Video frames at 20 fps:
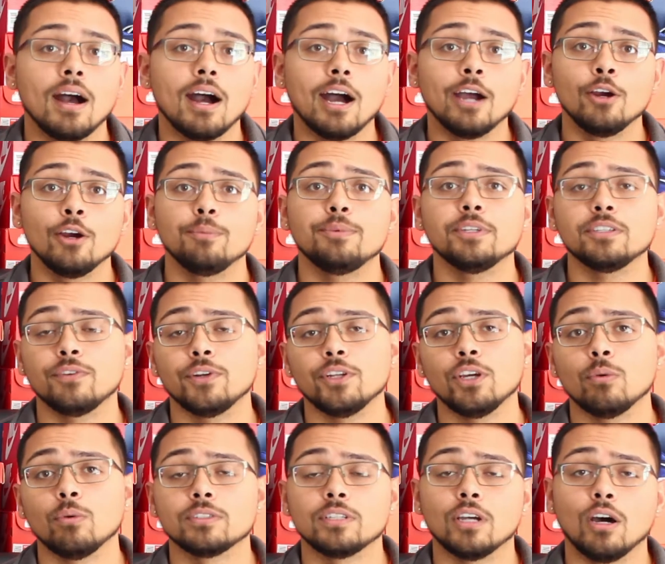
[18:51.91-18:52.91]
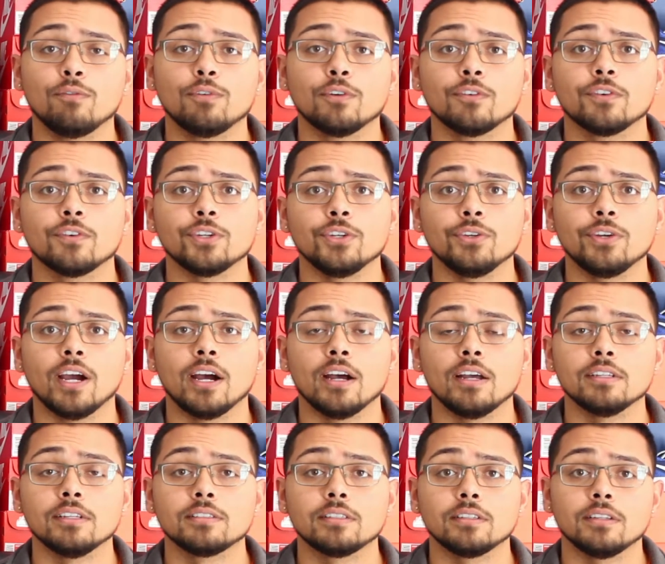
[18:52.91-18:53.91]
I hope this video was helpful for you
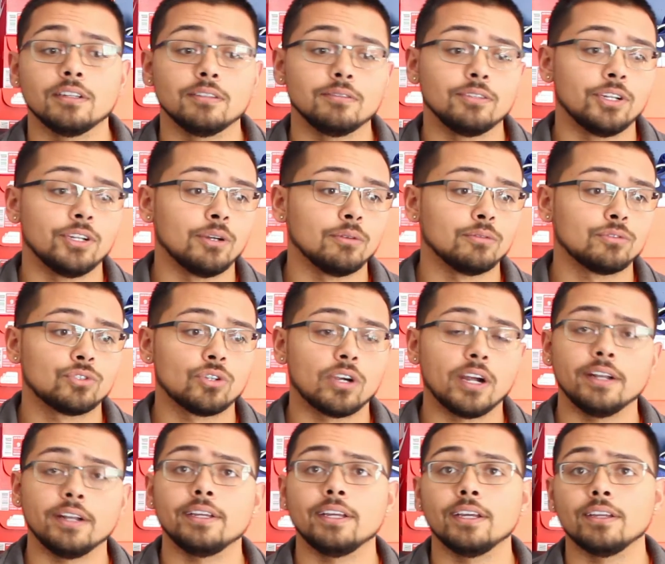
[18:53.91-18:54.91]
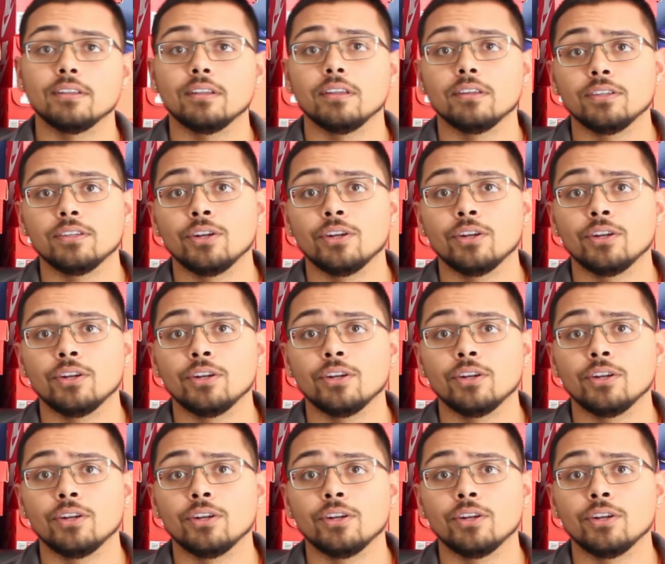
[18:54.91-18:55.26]
guys in, you know, trying to get,